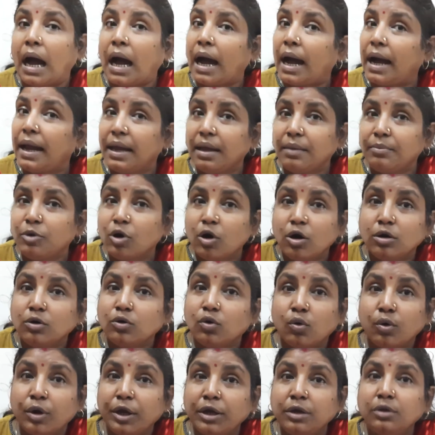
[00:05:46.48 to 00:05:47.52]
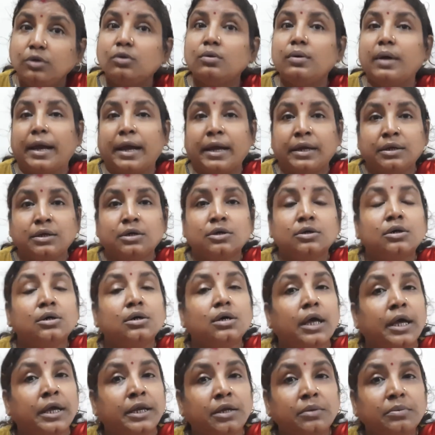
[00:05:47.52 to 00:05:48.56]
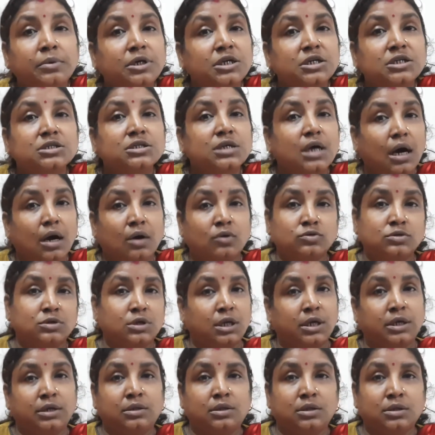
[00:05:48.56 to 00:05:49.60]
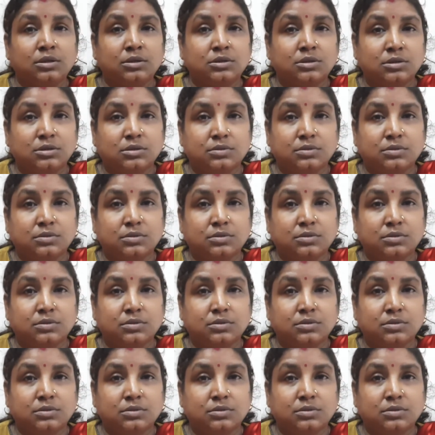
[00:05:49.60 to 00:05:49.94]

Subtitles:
"I am not going to enter anybody's house like this.